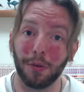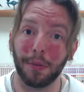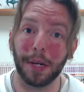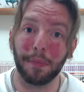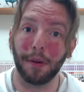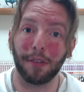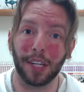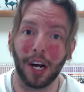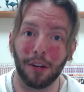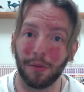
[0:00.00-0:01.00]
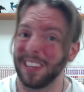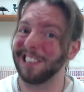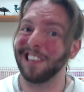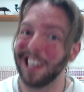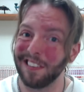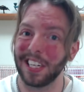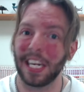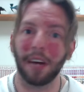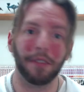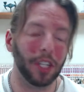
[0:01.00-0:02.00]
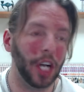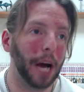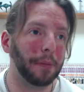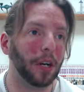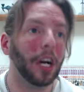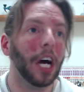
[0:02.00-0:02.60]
to be perfectly honest with you, because I didn't really care for the chapter.